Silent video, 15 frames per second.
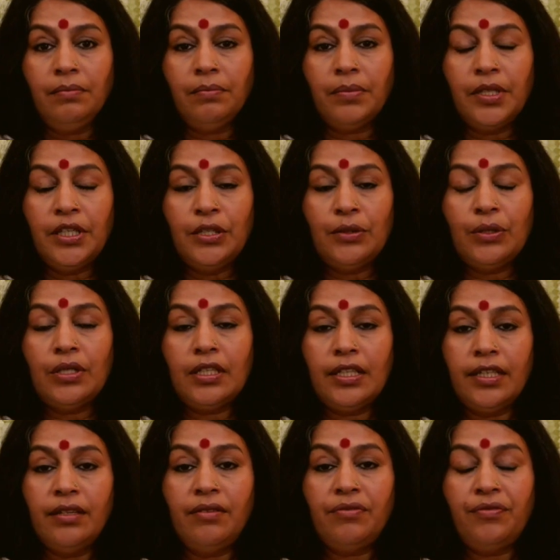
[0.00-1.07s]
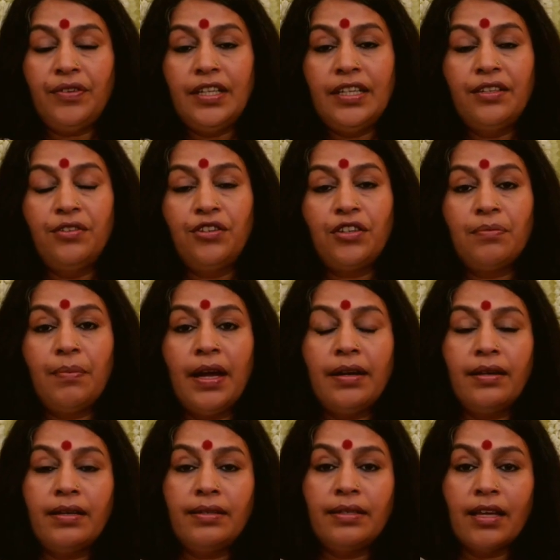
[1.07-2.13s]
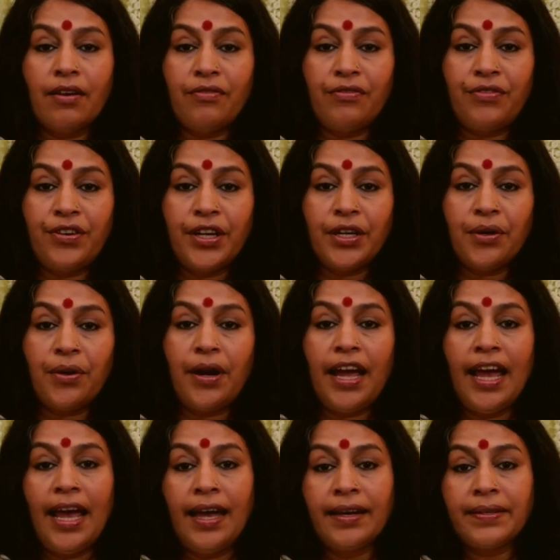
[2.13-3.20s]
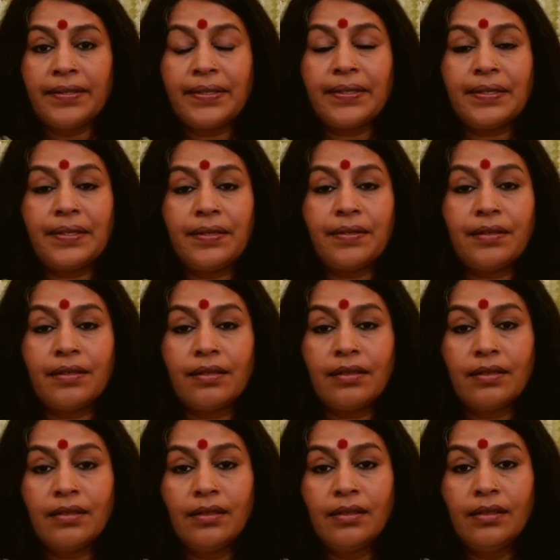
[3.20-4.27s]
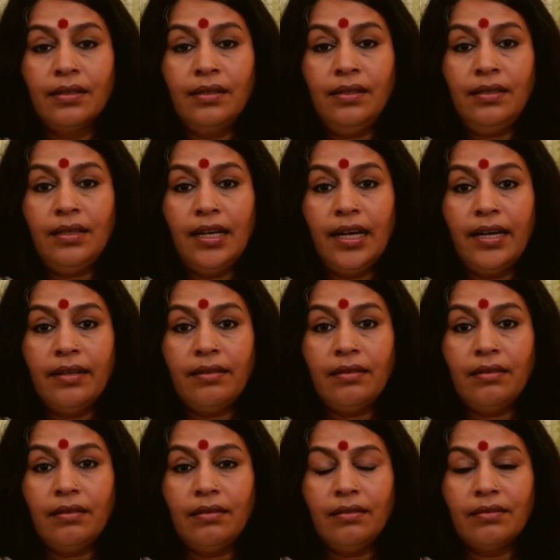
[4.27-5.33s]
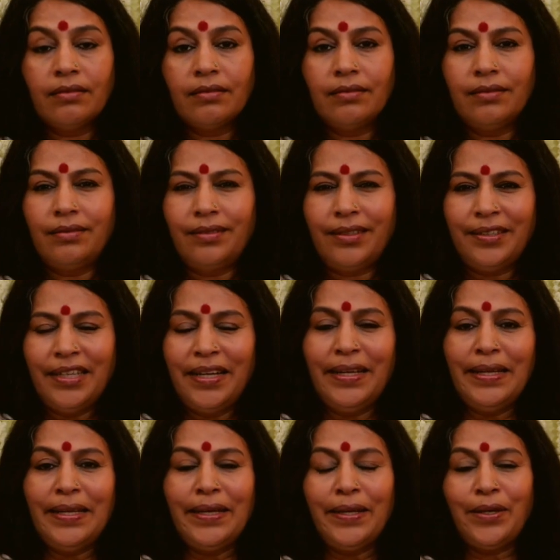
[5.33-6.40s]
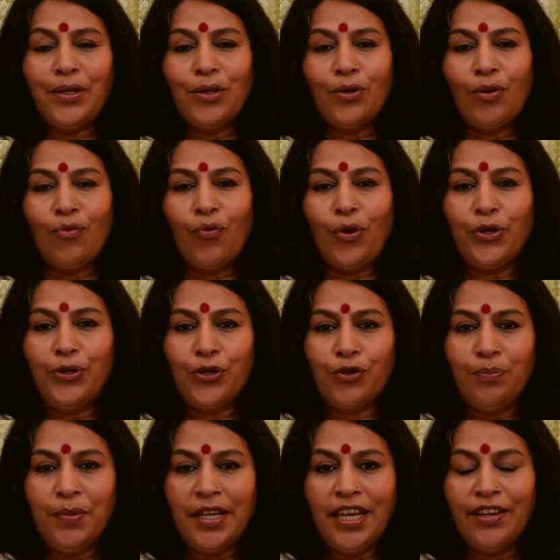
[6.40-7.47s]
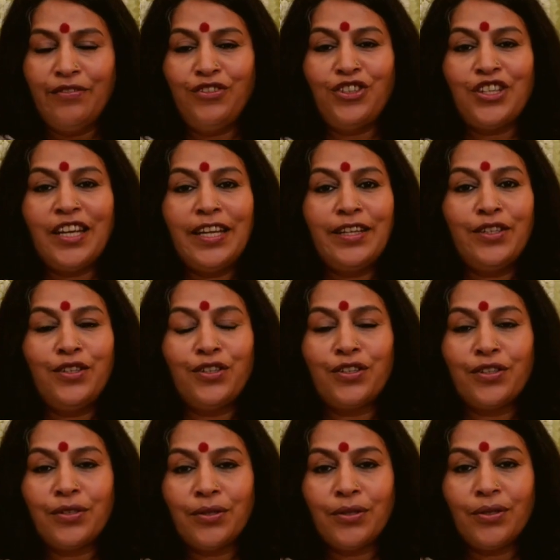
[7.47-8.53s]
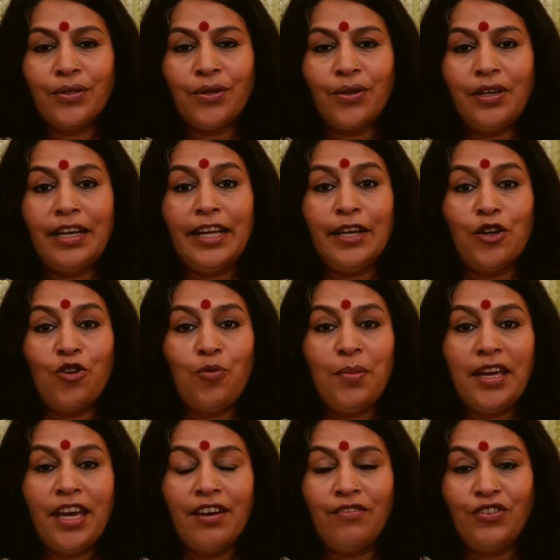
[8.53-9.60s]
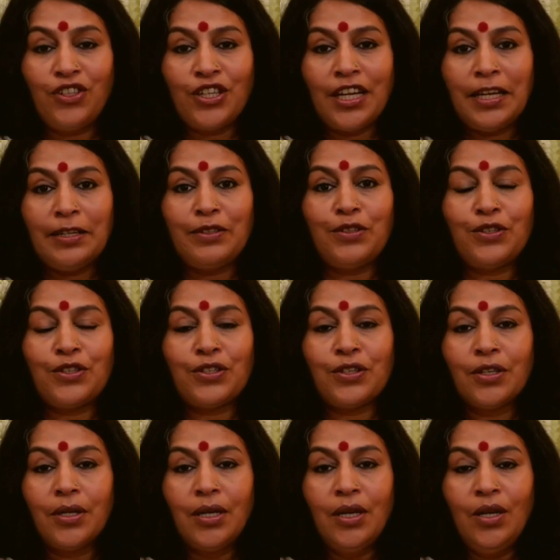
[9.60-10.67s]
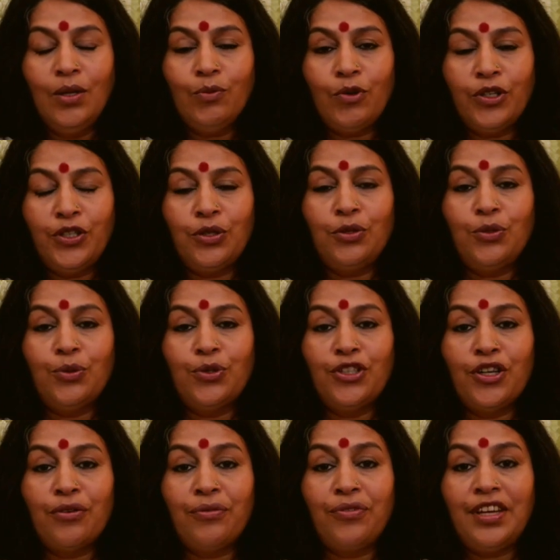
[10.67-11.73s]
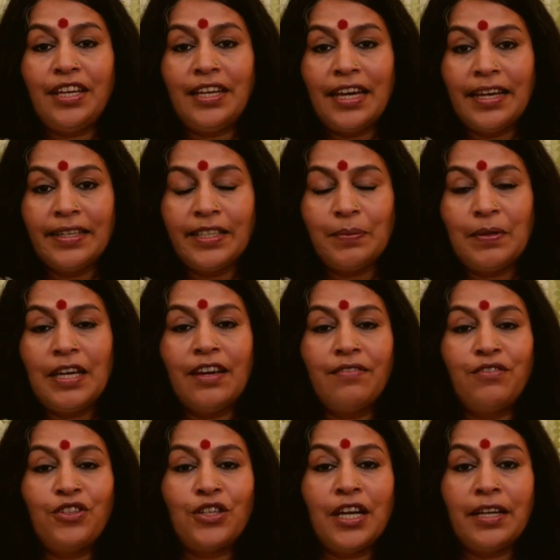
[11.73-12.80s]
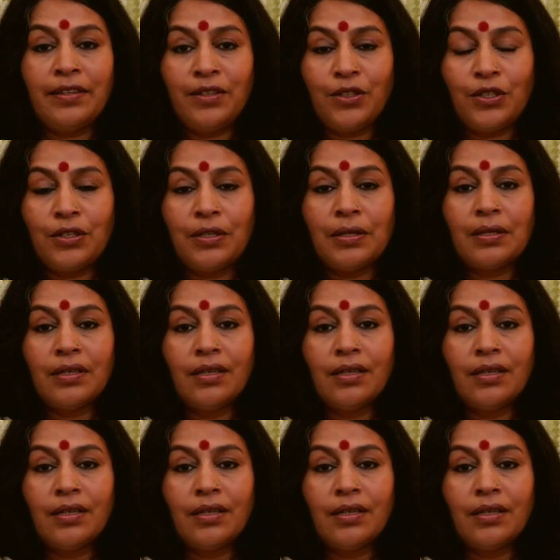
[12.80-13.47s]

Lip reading: but you still feel tremendous suffering or angst, and really your wardrobe may have changed, your lingo may have changed, what you do on your weekends may have changed,